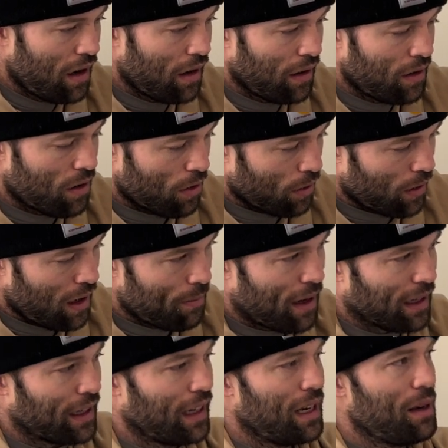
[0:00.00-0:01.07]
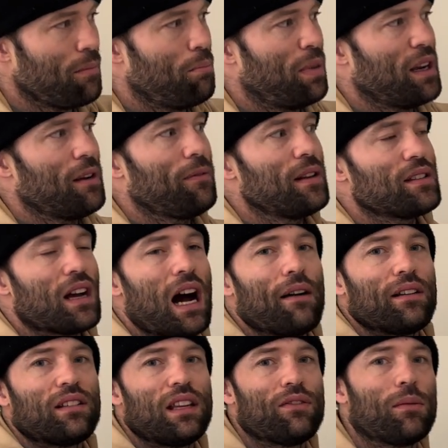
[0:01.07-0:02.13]
you know, am I getting benefits
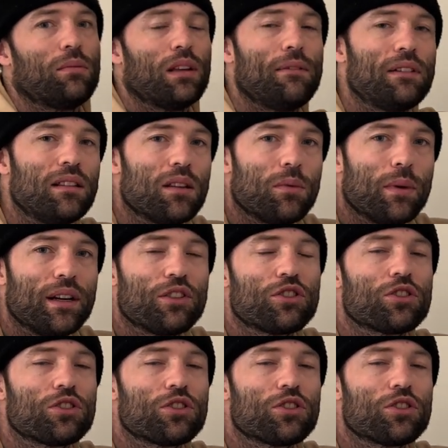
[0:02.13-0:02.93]
obviously from lifting the weight?